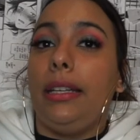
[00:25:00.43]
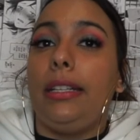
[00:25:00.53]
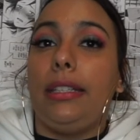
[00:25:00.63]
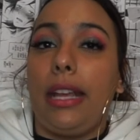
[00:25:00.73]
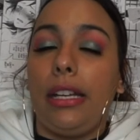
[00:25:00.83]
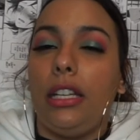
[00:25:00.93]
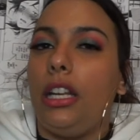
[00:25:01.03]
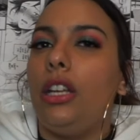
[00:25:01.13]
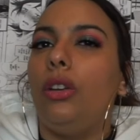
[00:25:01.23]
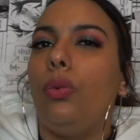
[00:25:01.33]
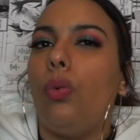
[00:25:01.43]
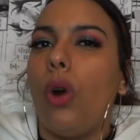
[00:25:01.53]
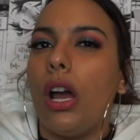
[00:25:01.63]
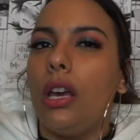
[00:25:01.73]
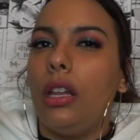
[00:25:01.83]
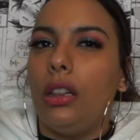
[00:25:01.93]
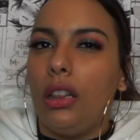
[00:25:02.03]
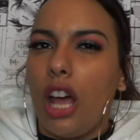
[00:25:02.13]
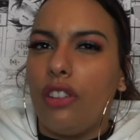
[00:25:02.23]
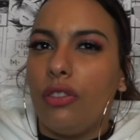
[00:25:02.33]
stated in what
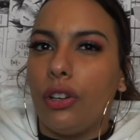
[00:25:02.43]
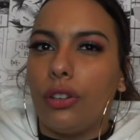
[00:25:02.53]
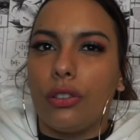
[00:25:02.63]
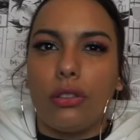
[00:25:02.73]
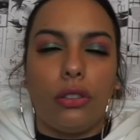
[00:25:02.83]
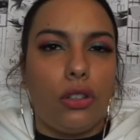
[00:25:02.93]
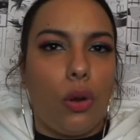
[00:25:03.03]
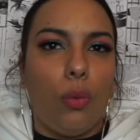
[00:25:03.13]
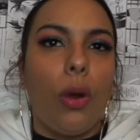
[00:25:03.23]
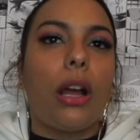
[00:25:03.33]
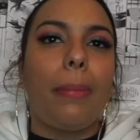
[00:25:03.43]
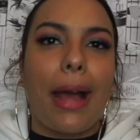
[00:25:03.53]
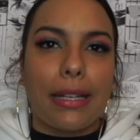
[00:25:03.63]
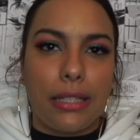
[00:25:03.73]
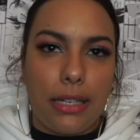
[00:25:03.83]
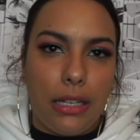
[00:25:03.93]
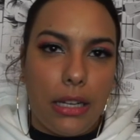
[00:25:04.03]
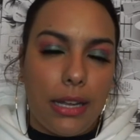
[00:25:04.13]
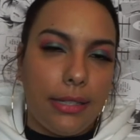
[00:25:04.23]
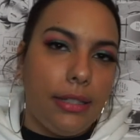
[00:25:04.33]
lovers, you know, what capacity
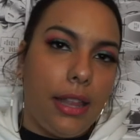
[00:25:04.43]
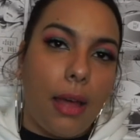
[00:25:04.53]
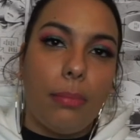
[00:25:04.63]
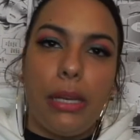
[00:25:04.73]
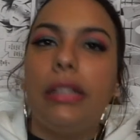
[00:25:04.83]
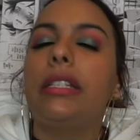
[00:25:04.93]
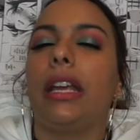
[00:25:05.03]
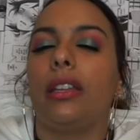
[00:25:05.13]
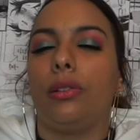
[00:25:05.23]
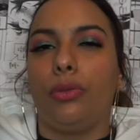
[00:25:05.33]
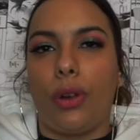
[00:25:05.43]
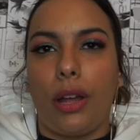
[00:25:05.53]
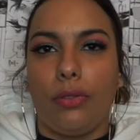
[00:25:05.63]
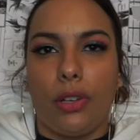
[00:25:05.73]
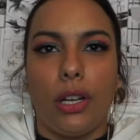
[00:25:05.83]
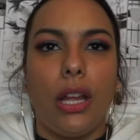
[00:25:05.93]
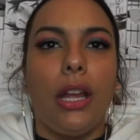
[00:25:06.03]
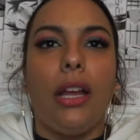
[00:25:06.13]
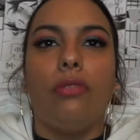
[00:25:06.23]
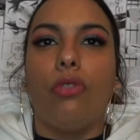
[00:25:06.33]
is them being together forever.
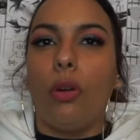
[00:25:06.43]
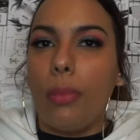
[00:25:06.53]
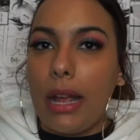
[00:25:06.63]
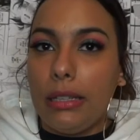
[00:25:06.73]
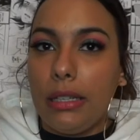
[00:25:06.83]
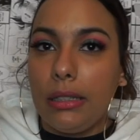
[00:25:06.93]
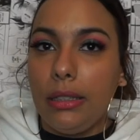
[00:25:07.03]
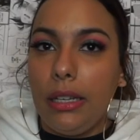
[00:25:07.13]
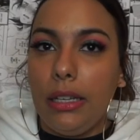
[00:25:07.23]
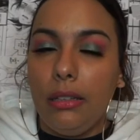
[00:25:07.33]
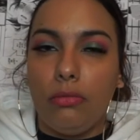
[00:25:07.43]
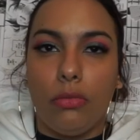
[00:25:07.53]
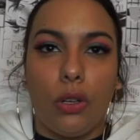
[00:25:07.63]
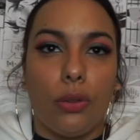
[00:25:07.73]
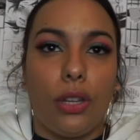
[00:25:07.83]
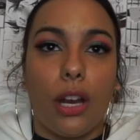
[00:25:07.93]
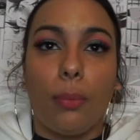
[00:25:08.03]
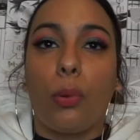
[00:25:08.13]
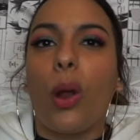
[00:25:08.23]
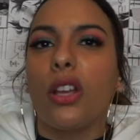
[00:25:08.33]
Romantically, you know, they're
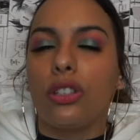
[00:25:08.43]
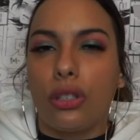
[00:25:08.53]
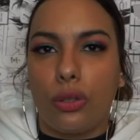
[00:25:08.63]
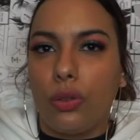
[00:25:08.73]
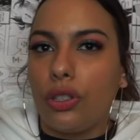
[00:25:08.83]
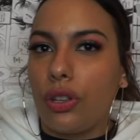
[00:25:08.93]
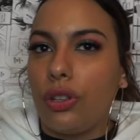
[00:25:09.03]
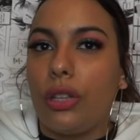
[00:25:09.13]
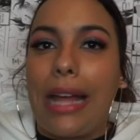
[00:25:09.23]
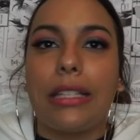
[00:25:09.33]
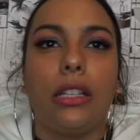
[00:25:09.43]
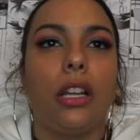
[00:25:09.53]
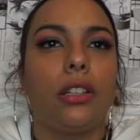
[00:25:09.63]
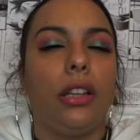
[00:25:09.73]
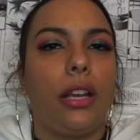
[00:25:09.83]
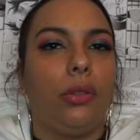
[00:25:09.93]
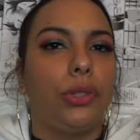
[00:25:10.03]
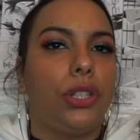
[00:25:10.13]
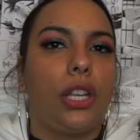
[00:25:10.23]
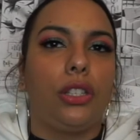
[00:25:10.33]
precious to each other. That's another
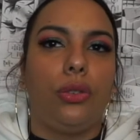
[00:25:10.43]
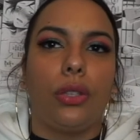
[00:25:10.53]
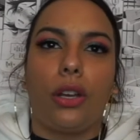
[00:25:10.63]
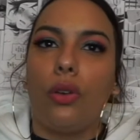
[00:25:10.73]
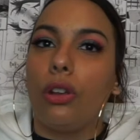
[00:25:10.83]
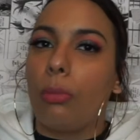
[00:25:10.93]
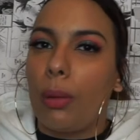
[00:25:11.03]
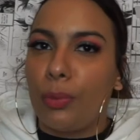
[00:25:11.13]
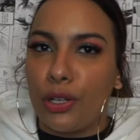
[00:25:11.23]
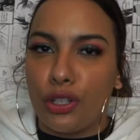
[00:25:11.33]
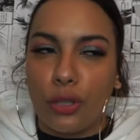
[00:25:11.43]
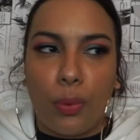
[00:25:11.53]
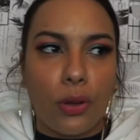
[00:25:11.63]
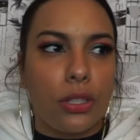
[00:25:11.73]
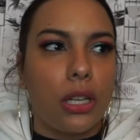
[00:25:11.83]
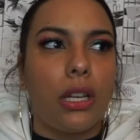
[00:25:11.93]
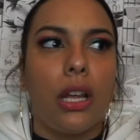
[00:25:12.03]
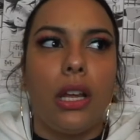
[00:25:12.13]
language that's used, like, oh, you're my precious person.